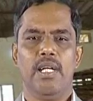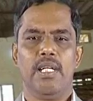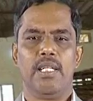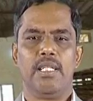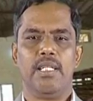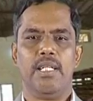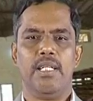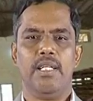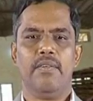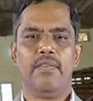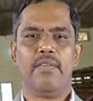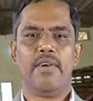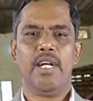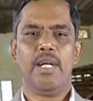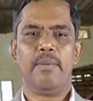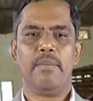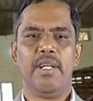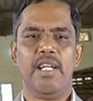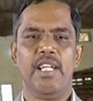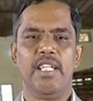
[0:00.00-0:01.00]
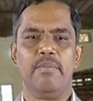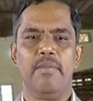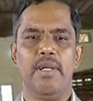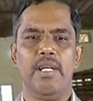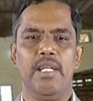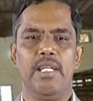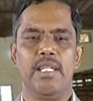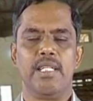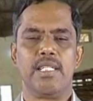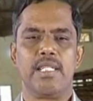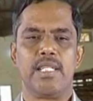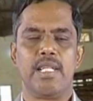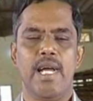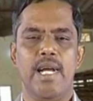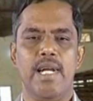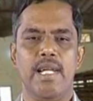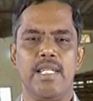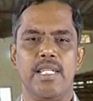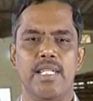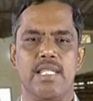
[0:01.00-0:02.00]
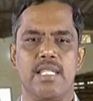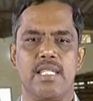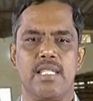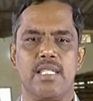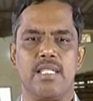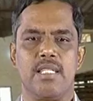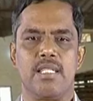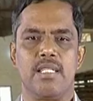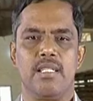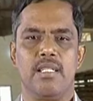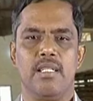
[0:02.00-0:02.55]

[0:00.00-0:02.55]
the different management strategies,